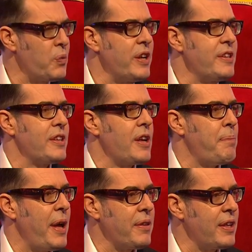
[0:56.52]
it, what is it
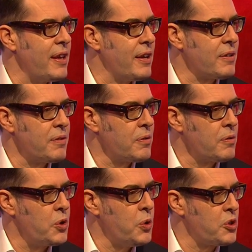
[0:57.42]
about the uh,
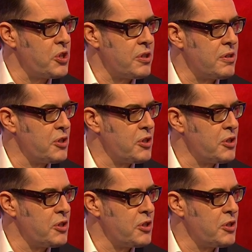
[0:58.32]
gorgeous,